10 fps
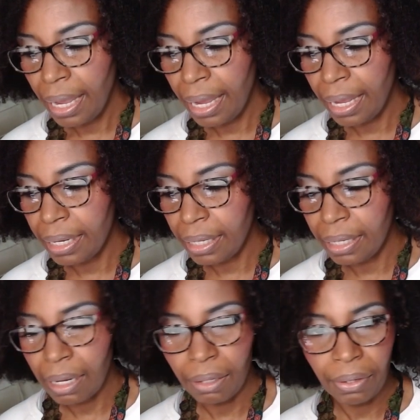and
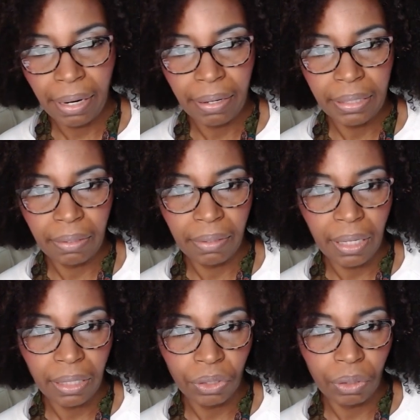in other areas of the
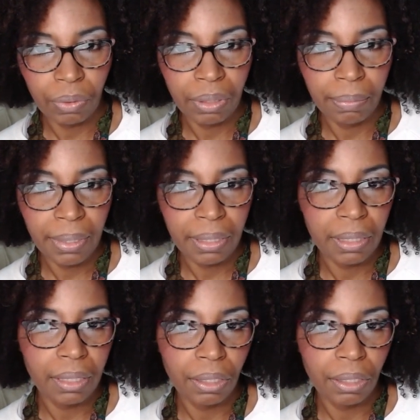country, which means,